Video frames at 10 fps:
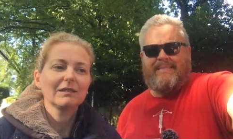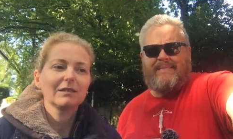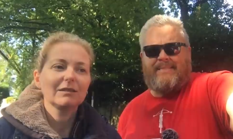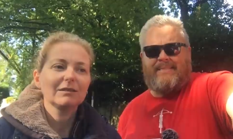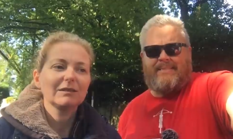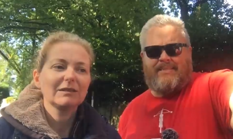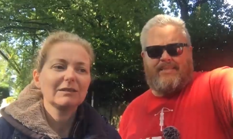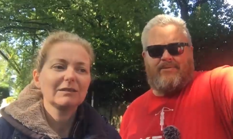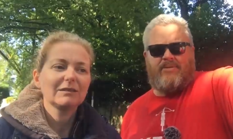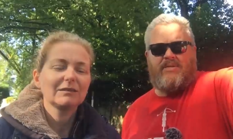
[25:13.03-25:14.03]
Speaker 1: that
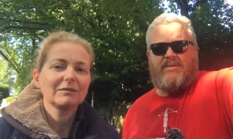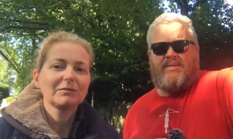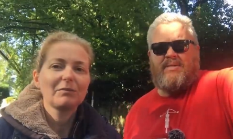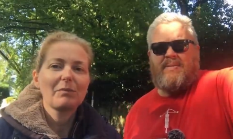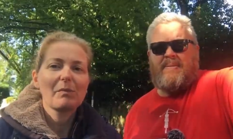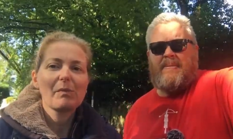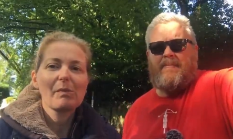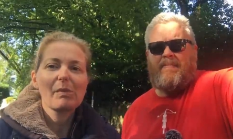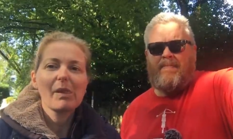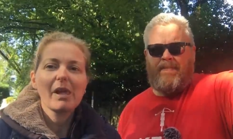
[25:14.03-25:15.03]
as well.
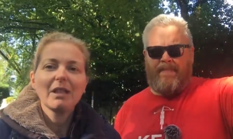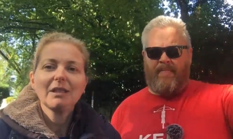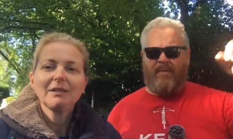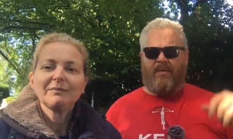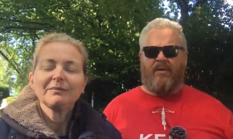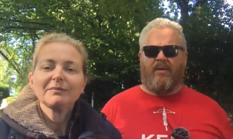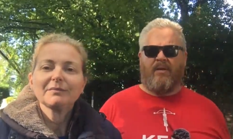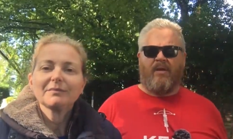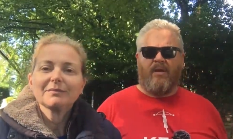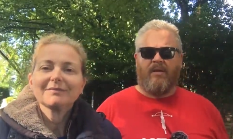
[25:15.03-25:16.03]
Let's
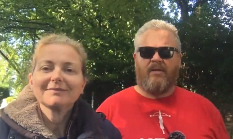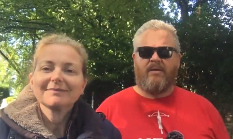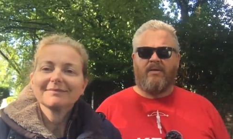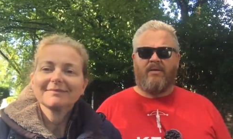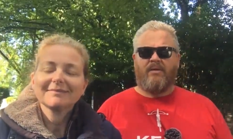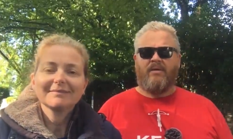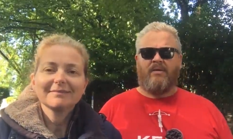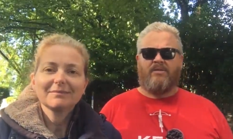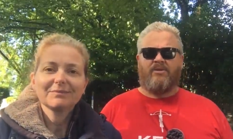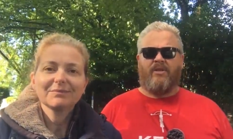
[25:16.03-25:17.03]

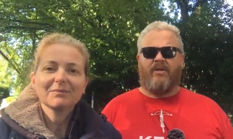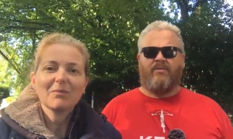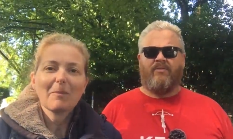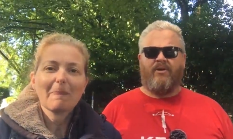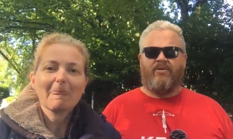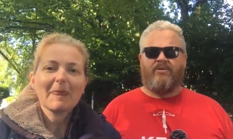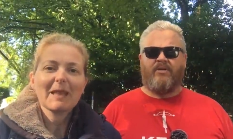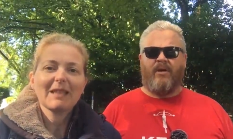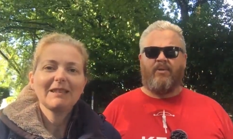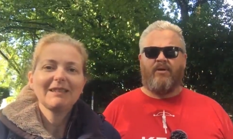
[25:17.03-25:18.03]
try that a third
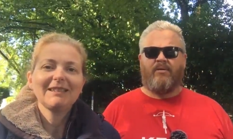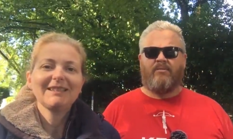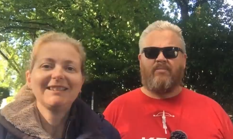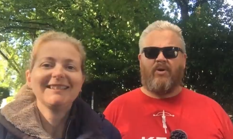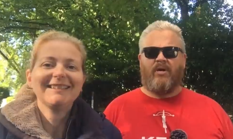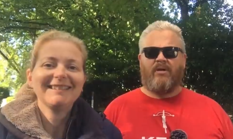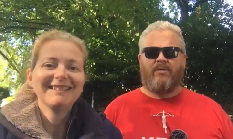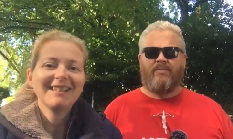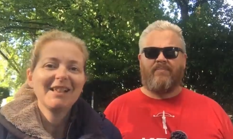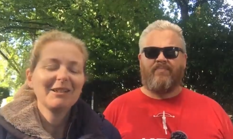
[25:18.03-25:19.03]
time.
Speaker 2: Morning!
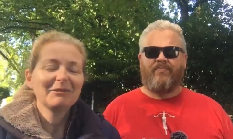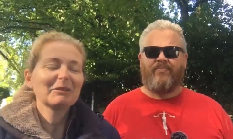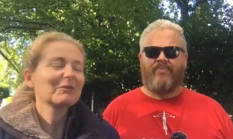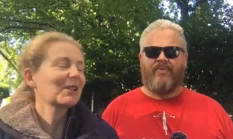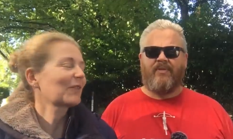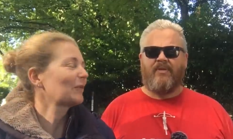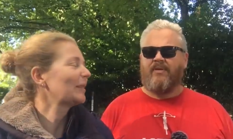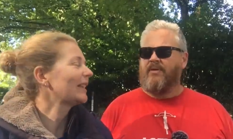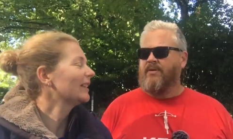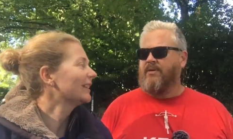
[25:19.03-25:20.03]
Well, first for
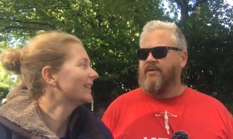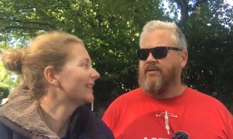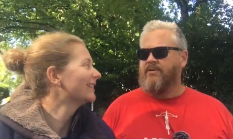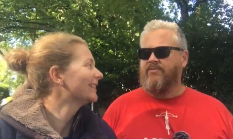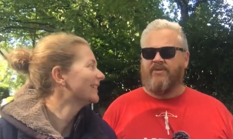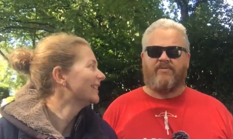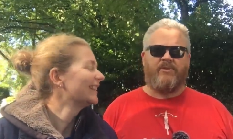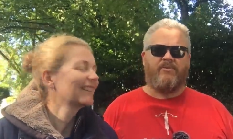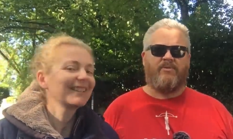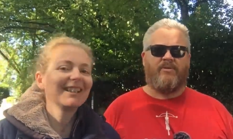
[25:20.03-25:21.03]
me.
Speaker 1: First for
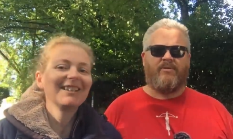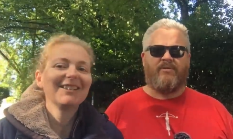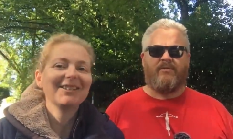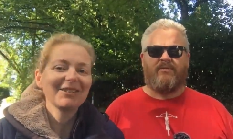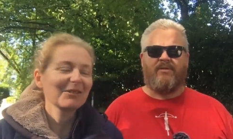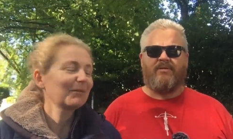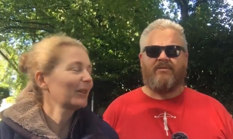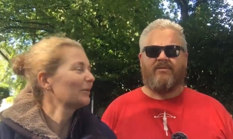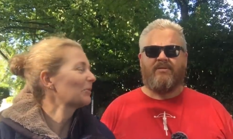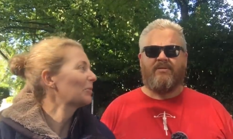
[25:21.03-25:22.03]
you.
Speaker 2: You're the one that was